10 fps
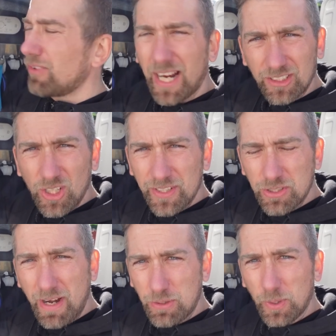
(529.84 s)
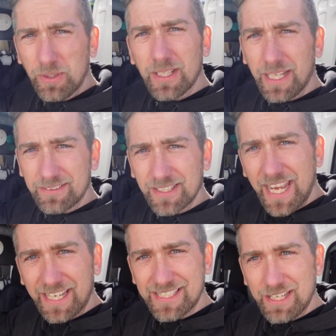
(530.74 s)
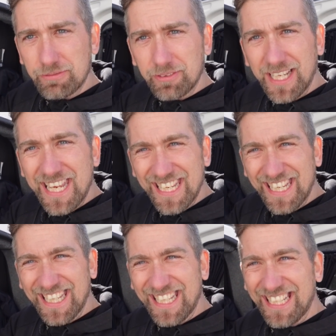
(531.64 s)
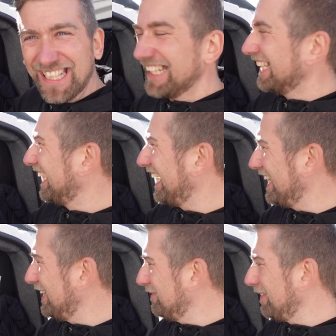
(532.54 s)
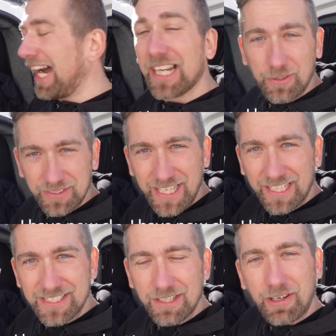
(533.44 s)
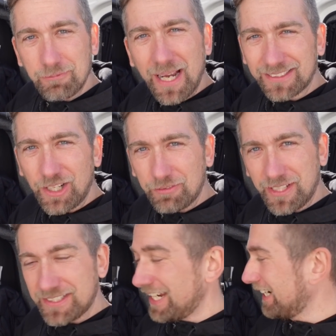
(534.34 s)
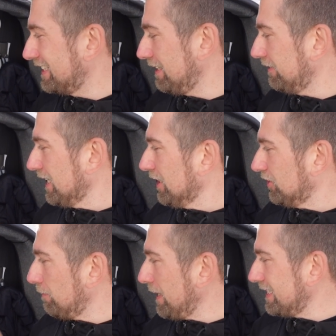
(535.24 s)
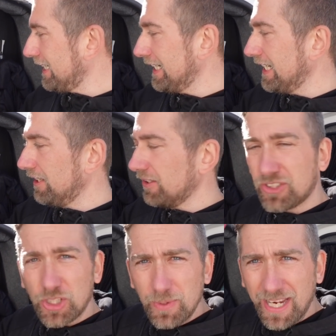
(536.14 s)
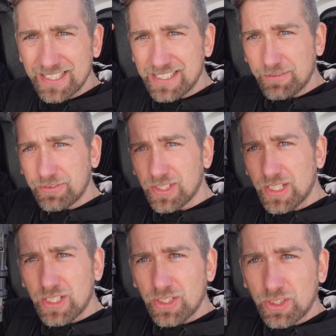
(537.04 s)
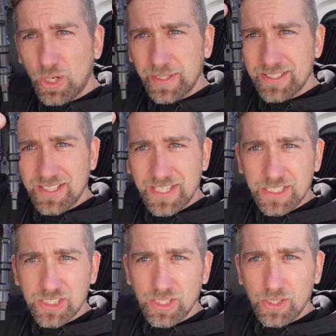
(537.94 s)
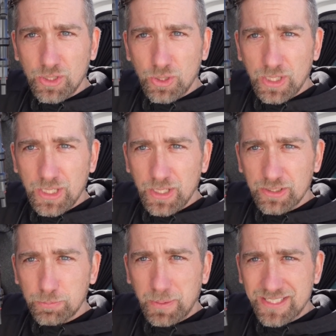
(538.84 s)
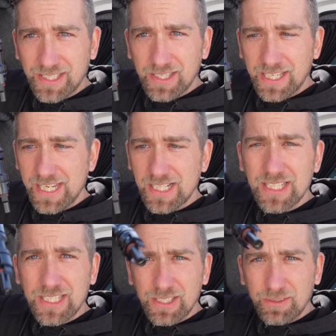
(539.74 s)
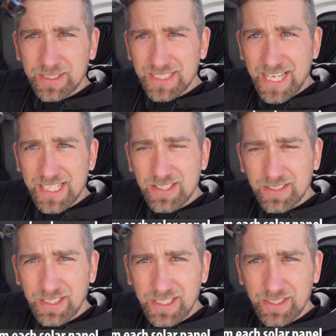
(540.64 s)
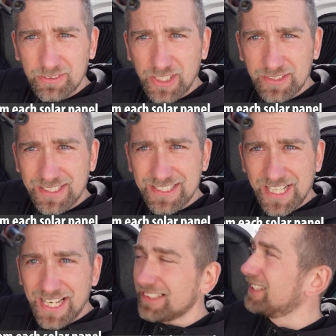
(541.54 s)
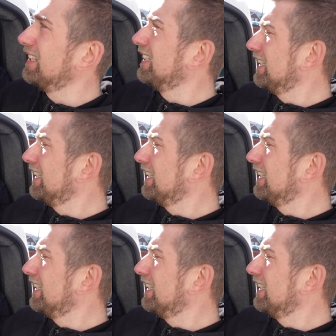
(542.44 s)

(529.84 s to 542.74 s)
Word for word: Right, ignore this red one, it's a negative. um, I know it's a negative, I've marked it off that it's a negative. So basically two negatives go into this uh, splitter here, which then uh, turns into that,